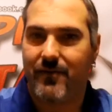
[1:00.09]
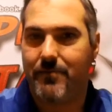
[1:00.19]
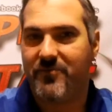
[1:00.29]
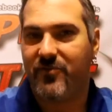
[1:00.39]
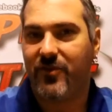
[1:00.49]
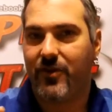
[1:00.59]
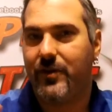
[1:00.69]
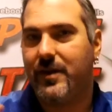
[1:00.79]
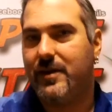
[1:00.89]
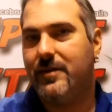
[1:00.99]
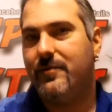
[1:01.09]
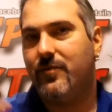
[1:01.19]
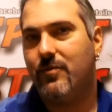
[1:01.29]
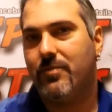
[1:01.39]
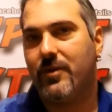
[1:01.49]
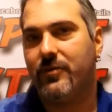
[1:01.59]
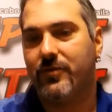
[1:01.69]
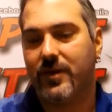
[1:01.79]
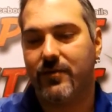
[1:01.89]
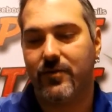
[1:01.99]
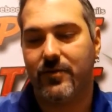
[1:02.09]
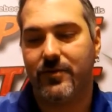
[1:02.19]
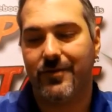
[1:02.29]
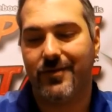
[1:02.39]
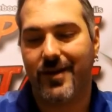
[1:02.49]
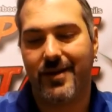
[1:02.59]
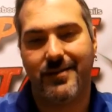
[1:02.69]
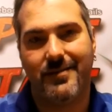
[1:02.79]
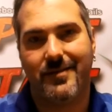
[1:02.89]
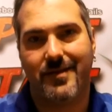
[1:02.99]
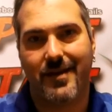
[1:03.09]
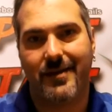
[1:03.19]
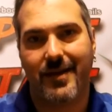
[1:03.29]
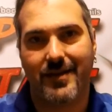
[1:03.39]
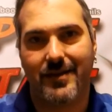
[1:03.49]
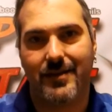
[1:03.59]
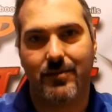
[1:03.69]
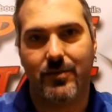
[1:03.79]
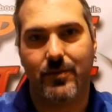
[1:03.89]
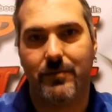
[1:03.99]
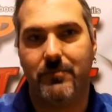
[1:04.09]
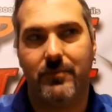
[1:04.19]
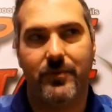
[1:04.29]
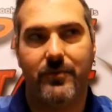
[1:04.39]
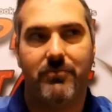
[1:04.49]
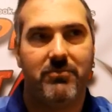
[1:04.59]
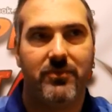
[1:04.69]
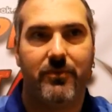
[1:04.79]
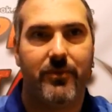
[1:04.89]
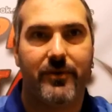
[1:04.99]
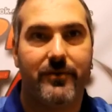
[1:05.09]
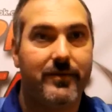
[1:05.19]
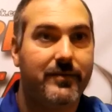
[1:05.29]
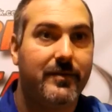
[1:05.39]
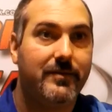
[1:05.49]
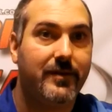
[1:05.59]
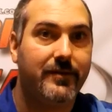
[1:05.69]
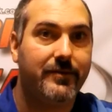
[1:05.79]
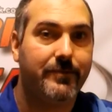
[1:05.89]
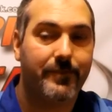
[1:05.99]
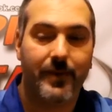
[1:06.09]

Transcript: kind of a cherry fruit punch flavor. Just kind of tastes like cotton candy, the blue one, which surprisingly it does.